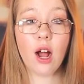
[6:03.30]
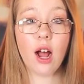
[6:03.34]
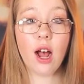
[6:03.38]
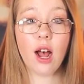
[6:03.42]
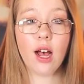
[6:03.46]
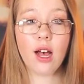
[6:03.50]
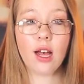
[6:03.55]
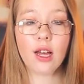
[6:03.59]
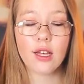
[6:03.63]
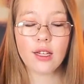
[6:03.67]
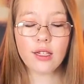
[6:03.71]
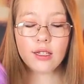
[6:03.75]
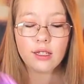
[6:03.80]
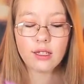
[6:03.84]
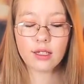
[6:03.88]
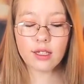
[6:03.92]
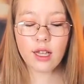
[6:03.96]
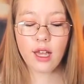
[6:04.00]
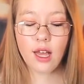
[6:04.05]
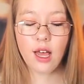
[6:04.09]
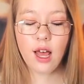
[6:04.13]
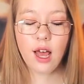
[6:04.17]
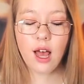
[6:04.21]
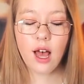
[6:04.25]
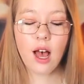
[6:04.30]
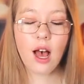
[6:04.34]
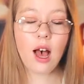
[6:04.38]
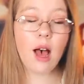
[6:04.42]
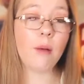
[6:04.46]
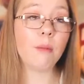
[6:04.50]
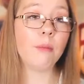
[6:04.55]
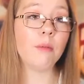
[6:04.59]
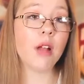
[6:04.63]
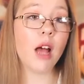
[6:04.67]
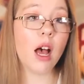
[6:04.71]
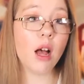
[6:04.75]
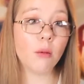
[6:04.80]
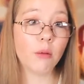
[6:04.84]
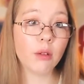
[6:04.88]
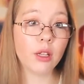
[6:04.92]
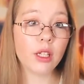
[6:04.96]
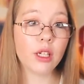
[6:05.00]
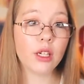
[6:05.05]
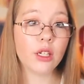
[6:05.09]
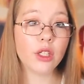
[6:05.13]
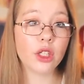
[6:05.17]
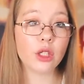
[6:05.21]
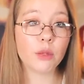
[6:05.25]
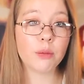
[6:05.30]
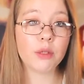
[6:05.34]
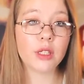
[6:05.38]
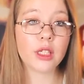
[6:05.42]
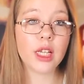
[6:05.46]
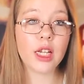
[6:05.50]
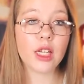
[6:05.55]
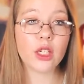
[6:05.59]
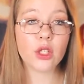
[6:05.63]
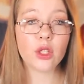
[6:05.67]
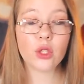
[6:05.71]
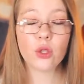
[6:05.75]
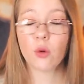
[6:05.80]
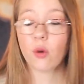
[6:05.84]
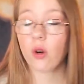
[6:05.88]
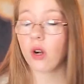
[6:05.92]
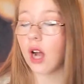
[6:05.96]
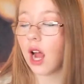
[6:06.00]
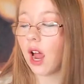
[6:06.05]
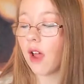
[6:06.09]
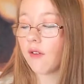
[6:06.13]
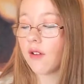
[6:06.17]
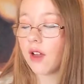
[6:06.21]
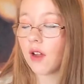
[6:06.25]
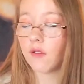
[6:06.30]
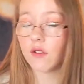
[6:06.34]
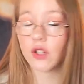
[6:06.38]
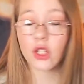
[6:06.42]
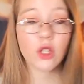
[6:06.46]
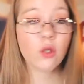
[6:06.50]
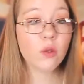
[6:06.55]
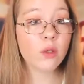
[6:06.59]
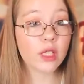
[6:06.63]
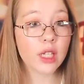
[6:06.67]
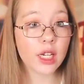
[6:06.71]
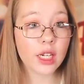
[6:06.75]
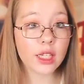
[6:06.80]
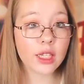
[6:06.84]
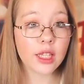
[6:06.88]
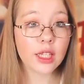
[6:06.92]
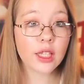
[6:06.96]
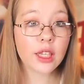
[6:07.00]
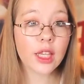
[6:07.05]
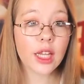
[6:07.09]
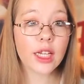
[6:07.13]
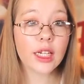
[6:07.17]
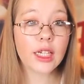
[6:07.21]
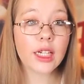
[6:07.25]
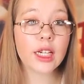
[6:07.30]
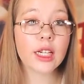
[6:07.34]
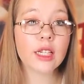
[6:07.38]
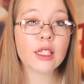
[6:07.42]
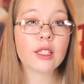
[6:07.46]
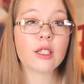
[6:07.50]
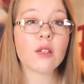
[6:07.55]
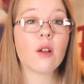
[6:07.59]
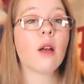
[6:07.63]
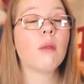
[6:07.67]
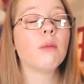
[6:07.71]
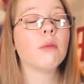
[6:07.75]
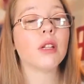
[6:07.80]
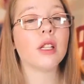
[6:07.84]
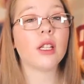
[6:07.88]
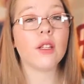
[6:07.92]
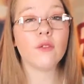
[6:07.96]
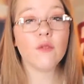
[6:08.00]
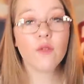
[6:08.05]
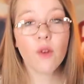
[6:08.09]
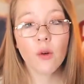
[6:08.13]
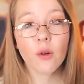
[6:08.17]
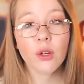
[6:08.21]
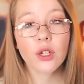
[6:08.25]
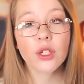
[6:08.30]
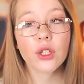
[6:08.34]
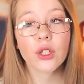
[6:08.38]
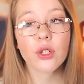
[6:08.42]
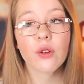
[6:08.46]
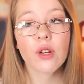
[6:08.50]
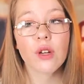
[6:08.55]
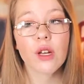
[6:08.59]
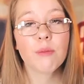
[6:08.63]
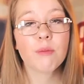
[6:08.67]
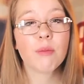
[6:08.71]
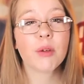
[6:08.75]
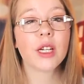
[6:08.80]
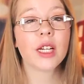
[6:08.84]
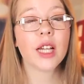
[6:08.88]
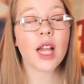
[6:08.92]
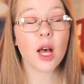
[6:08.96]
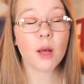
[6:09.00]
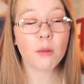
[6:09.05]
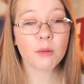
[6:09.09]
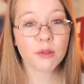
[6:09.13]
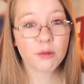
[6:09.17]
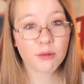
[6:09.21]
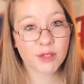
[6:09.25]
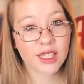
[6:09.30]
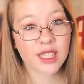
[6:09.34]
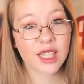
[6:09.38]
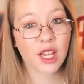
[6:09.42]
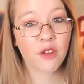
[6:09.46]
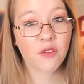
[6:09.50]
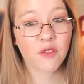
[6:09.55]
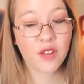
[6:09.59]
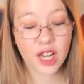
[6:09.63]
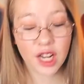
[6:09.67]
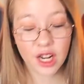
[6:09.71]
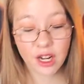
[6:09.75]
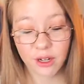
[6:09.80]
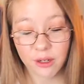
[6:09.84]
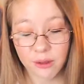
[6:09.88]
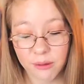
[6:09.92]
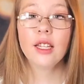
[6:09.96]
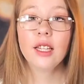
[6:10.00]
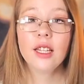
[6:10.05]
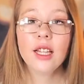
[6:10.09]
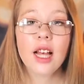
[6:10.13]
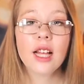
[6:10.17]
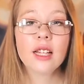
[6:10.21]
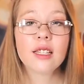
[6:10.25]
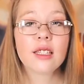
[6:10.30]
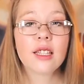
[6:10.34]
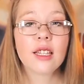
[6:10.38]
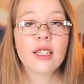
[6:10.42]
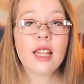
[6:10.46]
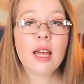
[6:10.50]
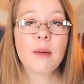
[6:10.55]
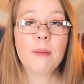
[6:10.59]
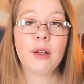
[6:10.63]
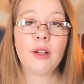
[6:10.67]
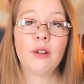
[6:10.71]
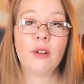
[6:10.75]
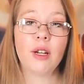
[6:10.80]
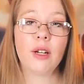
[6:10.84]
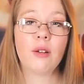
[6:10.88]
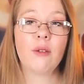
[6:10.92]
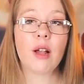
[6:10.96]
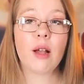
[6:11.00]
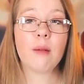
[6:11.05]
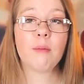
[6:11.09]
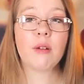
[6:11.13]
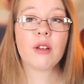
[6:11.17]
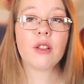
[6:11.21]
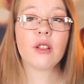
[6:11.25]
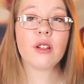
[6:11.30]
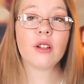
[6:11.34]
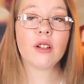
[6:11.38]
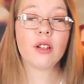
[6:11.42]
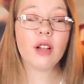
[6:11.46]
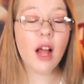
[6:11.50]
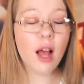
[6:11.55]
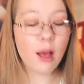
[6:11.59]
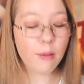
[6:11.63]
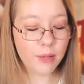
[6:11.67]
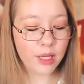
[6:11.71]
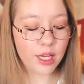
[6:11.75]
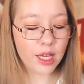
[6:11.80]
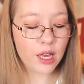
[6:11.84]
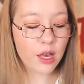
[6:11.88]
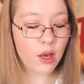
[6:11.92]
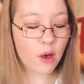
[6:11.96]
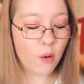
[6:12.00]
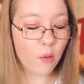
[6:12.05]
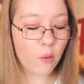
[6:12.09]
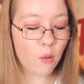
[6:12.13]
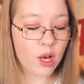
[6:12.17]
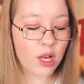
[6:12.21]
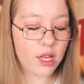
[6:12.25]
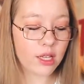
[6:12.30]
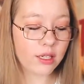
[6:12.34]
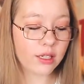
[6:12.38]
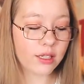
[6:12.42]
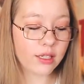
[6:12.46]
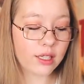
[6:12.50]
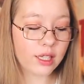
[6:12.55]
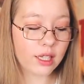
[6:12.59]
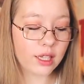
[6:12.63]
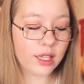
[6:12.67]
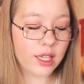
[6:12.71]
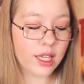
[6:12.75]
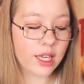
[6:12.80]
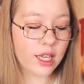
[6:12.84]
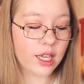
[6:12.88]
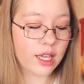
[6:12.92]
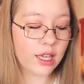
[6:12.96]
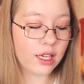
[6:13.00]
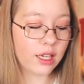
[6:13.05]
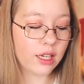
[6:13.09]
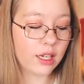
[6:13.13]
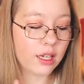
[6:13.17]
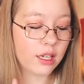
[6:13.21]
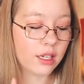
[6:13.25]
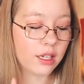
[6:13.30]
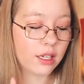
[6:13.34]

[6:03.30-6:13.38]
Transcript: eyes. I'm not really 100% sure. I've never used anything like it, so I'm looking forward to it, but it helps with self-care. And the last thing that my great-grandmother got me was the